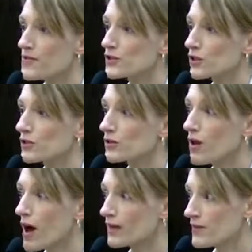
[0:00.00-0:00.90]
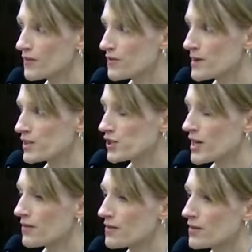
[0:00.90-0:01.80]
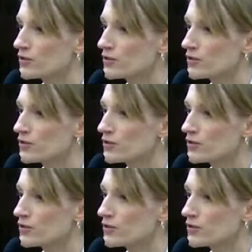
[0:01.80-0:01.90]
There's a lot of information out there.